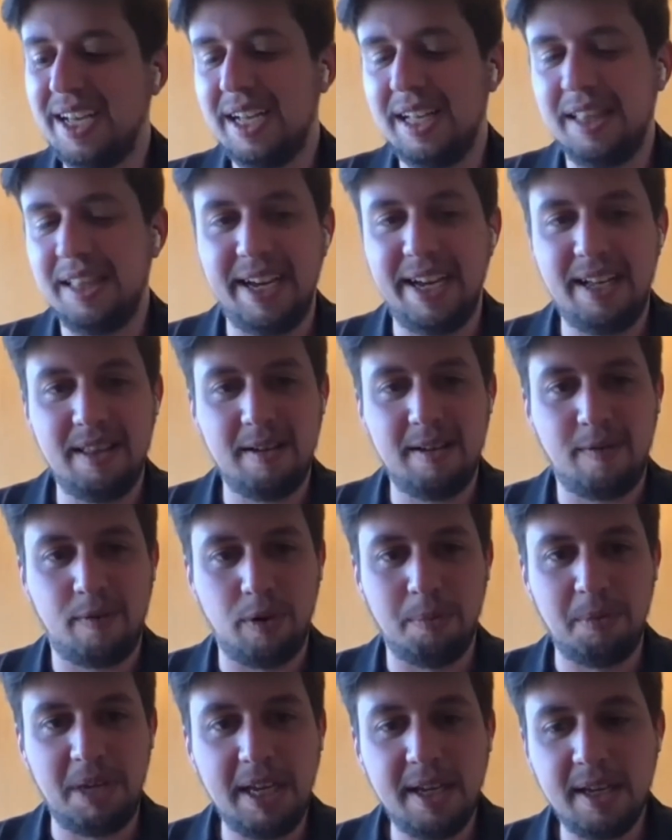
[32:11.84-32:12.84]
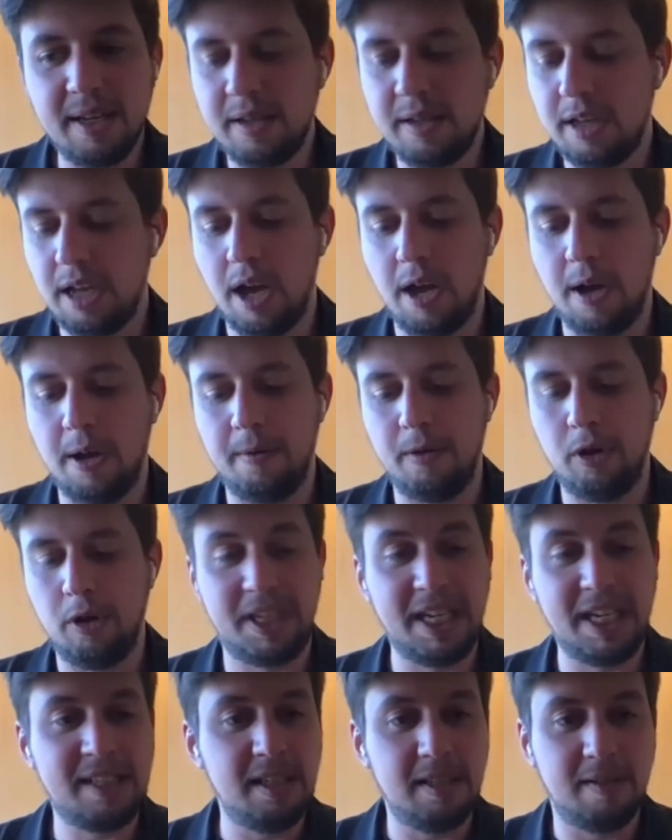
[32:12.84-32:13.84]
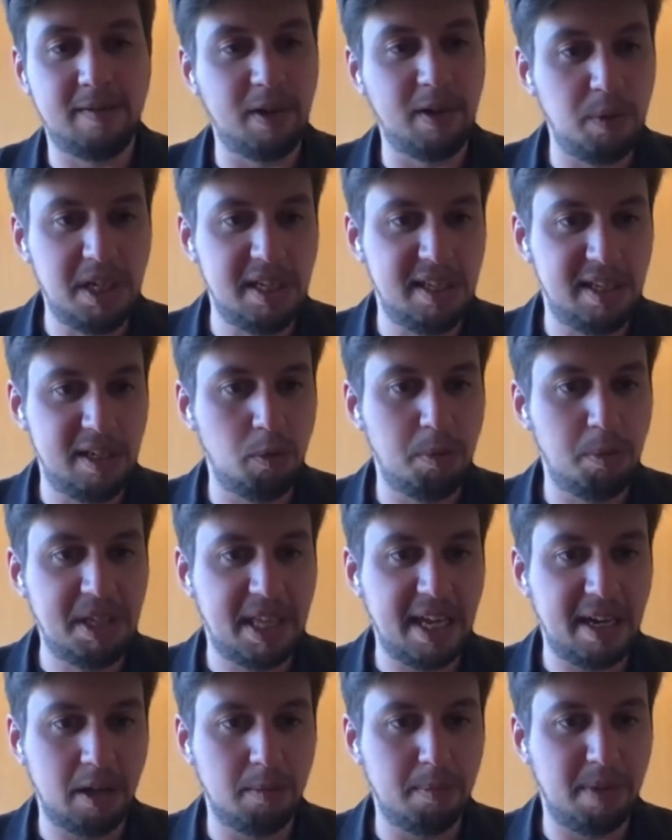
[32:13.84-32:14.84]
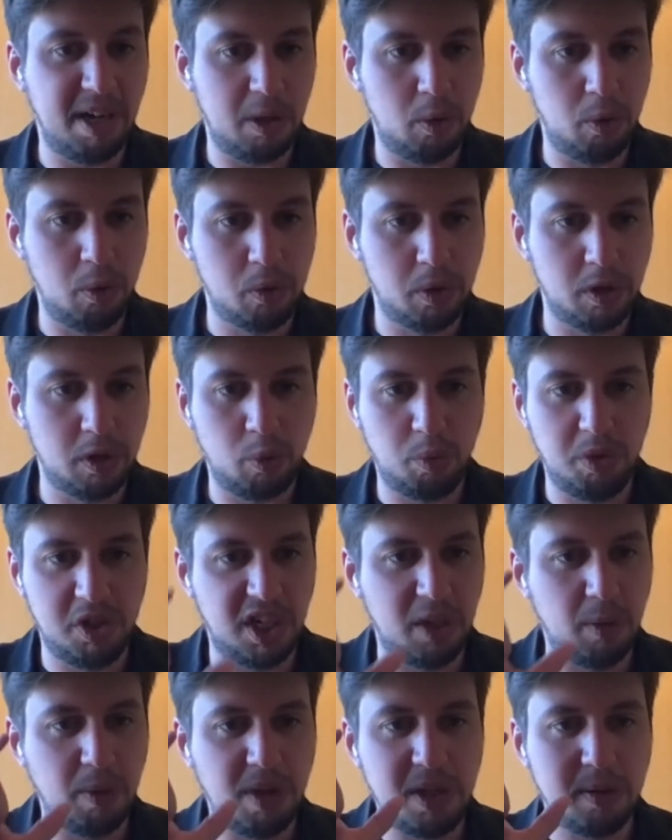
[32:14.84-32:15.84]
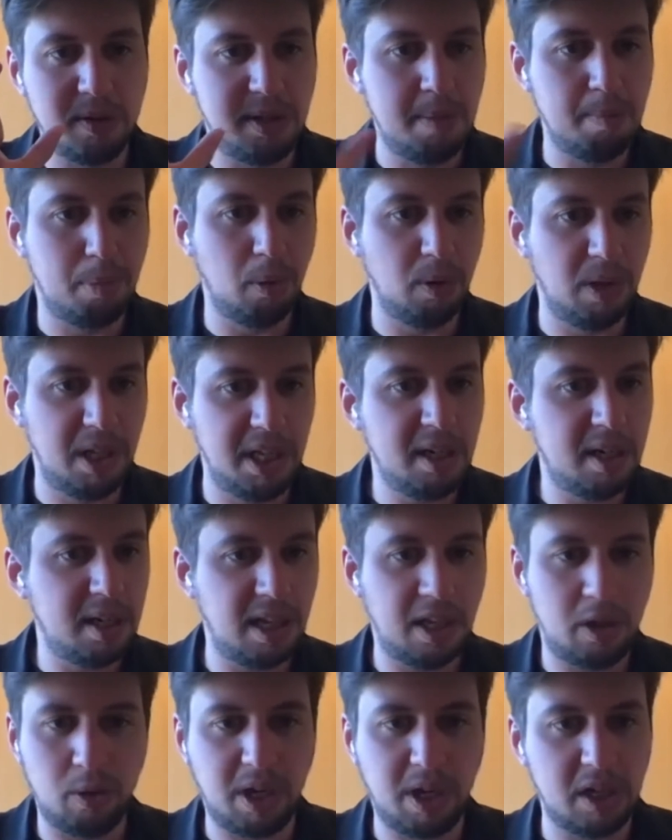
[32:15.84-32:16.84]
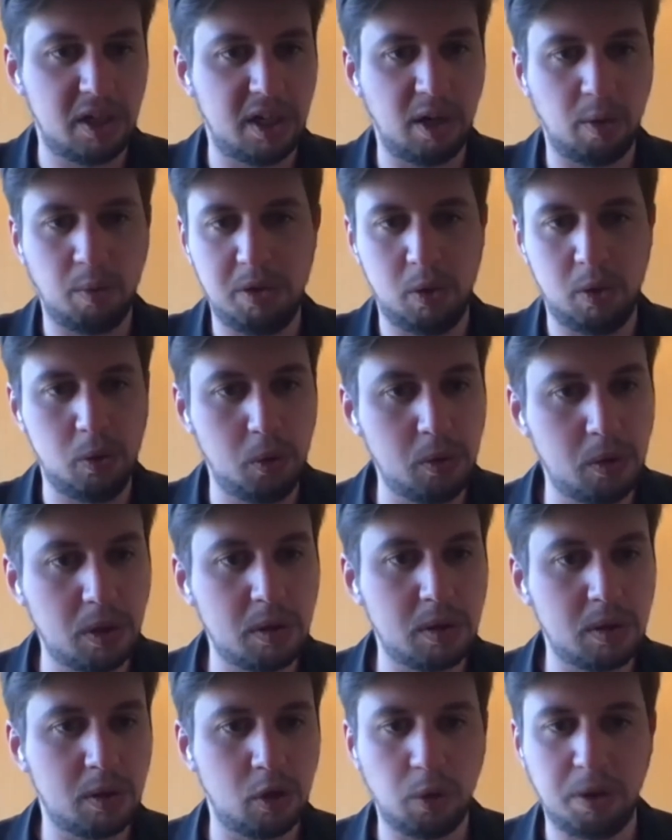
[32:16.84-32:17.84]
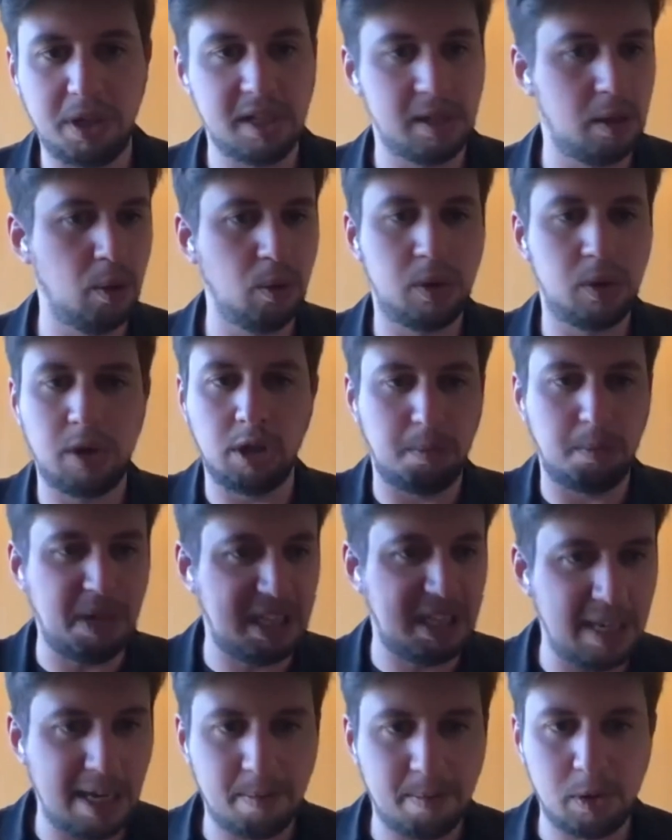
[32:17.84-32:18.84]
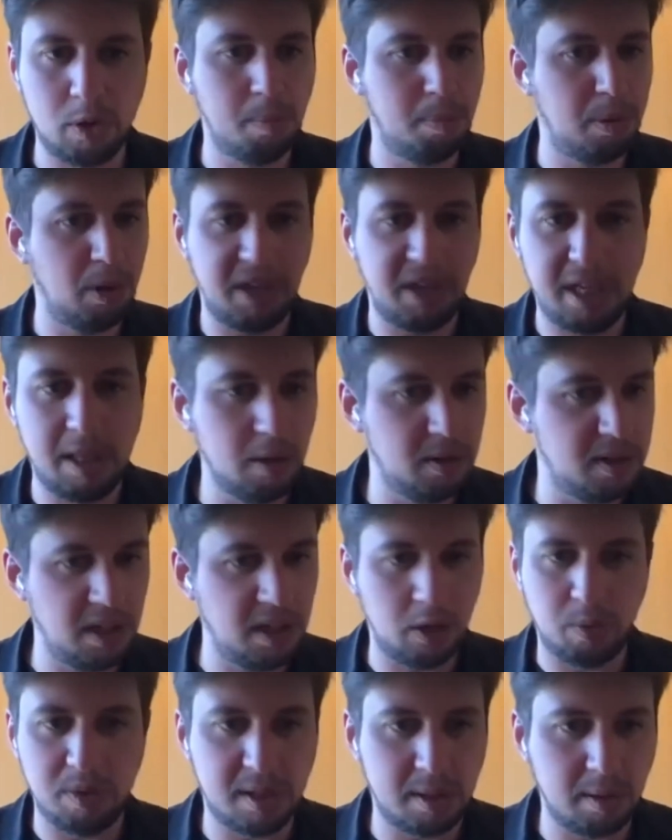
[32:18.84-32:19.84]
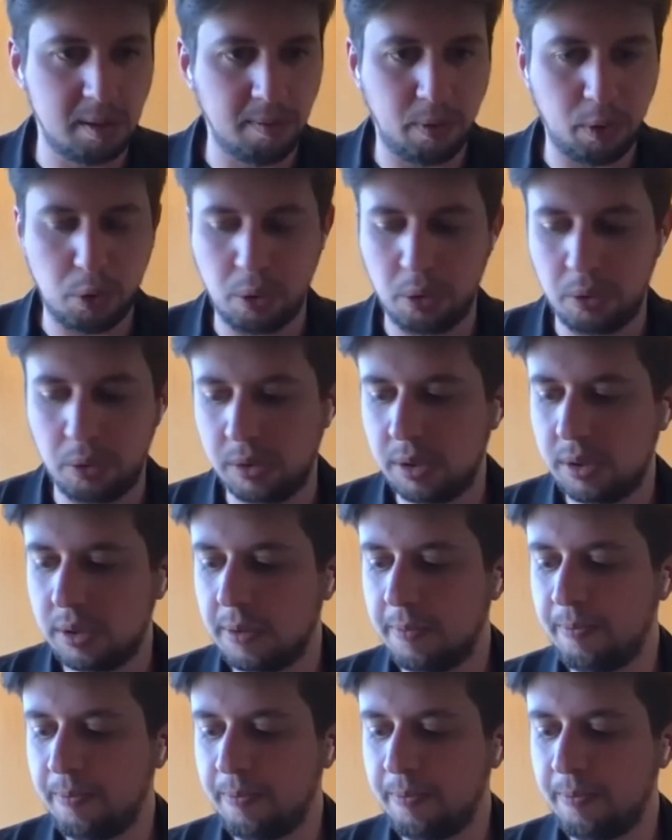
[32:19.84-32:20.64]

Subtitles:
Then from here, a test is very easy to be taken by your users. We generate a simple link that you can share with your users. So there's no third-party apps, no plugin, nothing to install for your users.